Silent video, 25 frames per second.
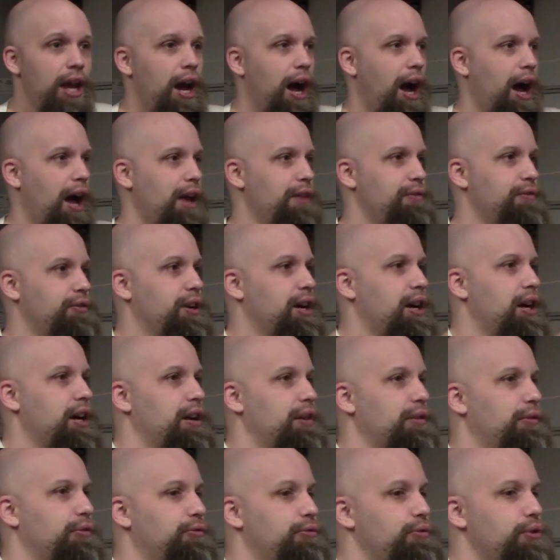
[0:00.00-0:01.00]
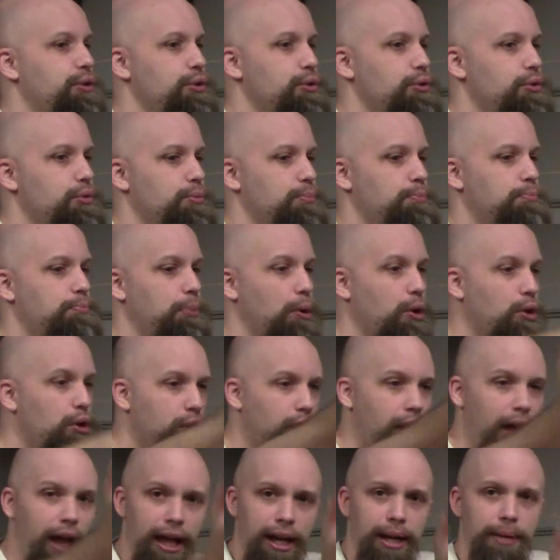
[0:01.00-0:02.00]
I've got a few
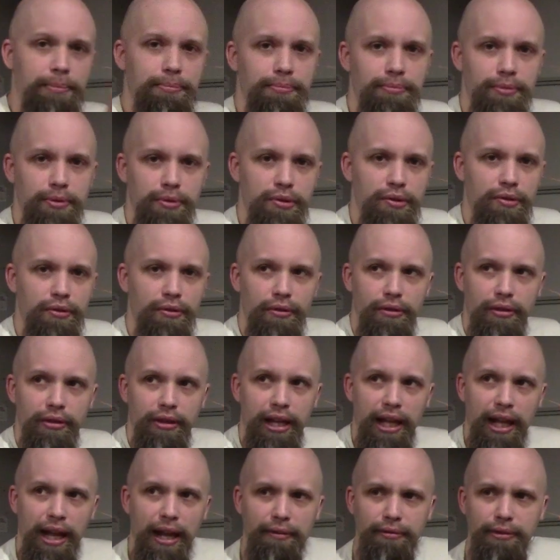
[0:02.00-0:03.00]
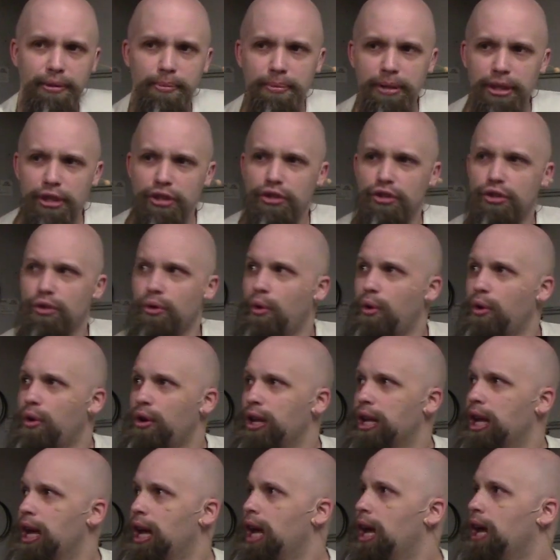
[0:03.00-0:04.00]
bulk items that have to be
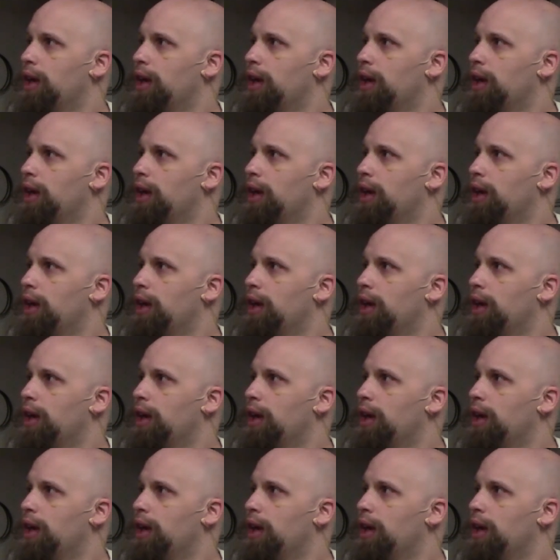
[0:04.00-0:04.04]
stored.